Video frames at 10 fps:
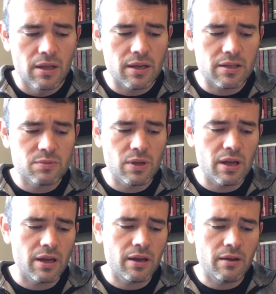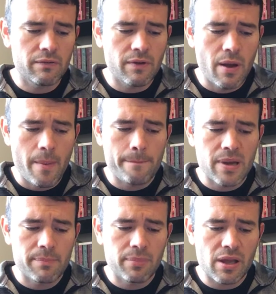Next, we have
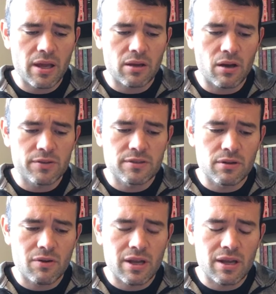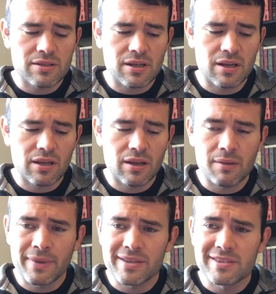Ben Black, also known as
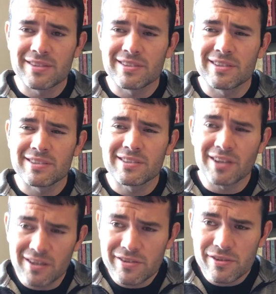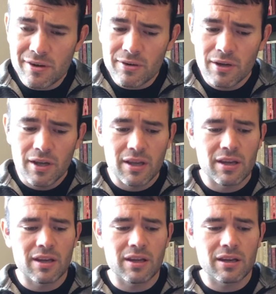a.k.a. My Season is Dunzo,
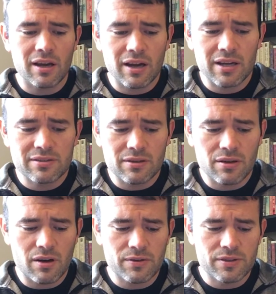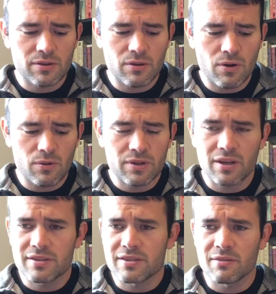and Heiser also holding
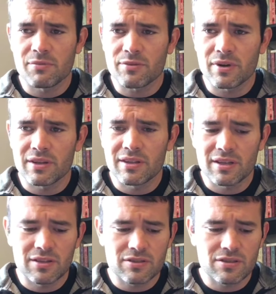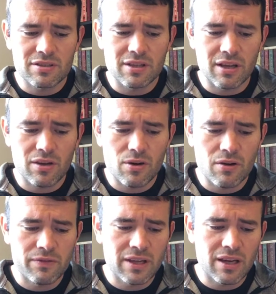on to some thread that he should just let
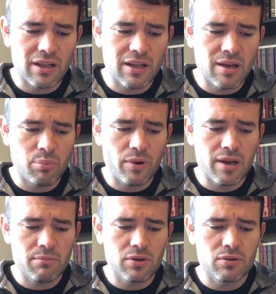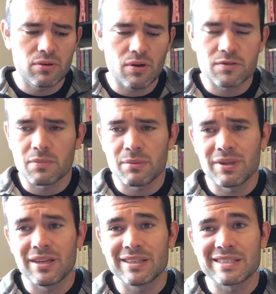go of. He got a layup win, but who knows,
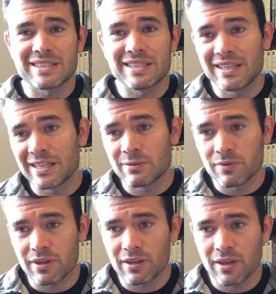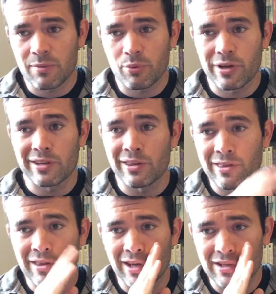maybe he can sneak in with that layup win.
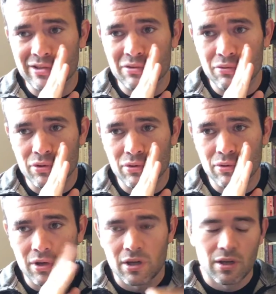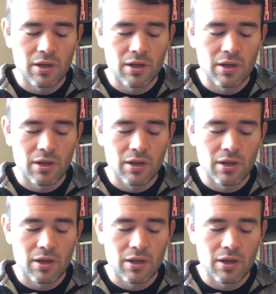Thanks, Drew.